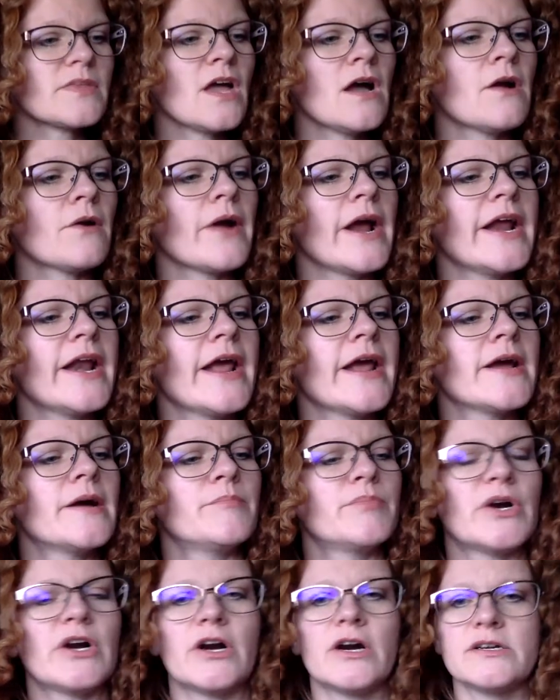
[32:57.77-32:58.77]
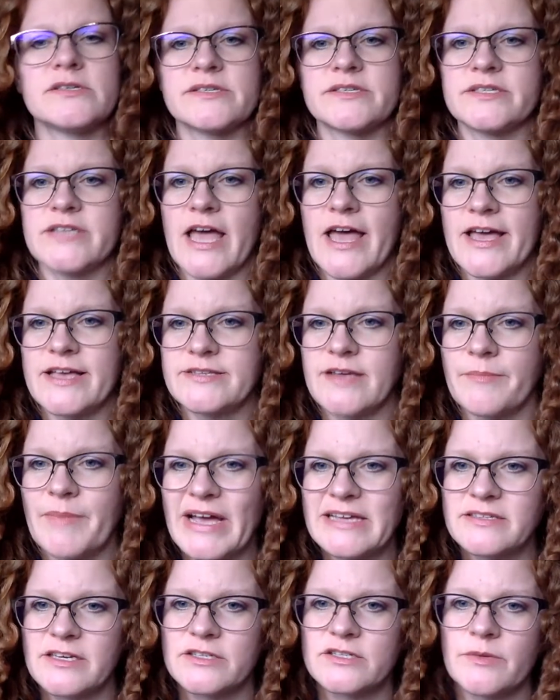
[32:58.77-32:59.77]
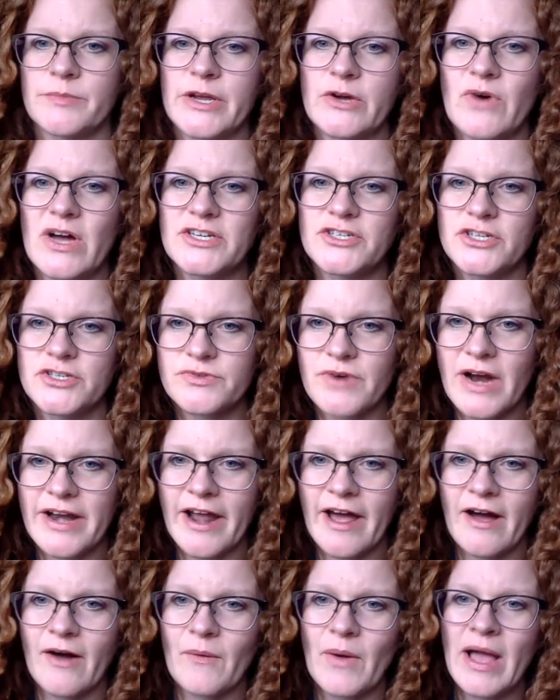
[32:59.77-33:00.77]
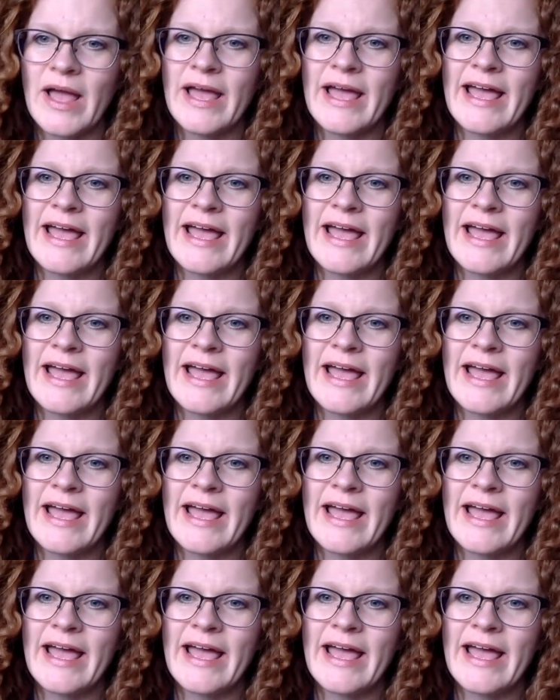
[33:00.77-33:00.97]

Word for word: All right, Amber says, I'm asking so many questions right now,